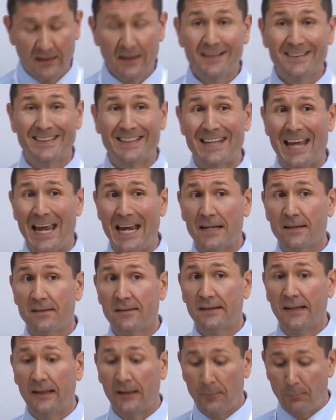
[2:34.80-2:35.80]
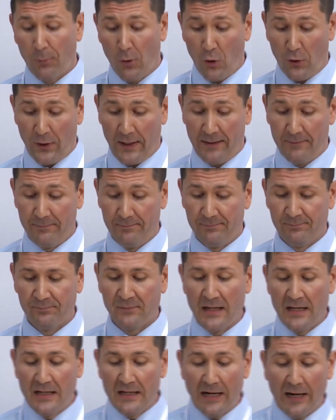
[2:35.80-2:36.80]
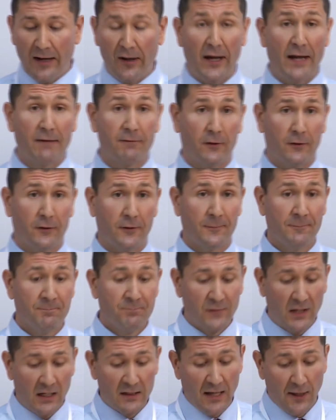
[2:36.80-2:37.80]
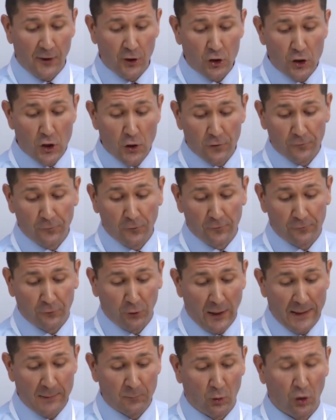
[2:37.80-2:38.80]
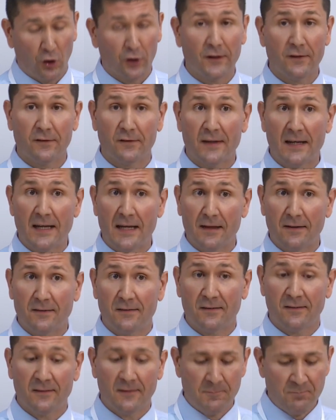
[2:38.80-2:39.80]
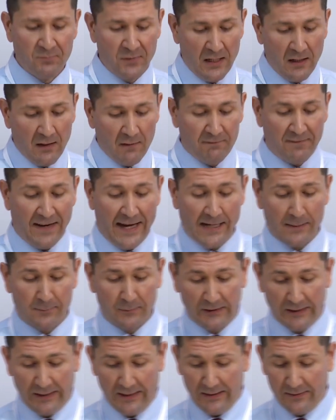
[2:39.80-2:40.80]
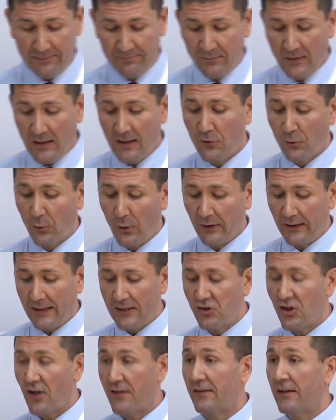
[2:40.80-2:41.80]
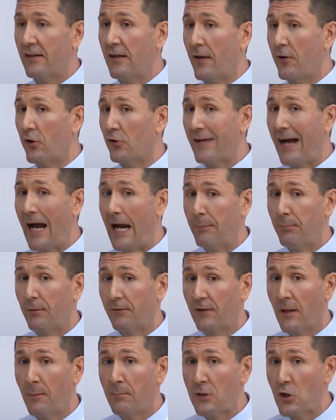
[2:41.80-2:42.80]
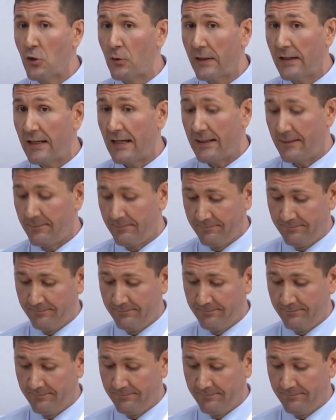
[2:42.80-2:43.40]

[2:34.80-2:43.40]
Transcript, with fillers: Today, it's still important. However, another useful framework is this. Family is really just another type of community.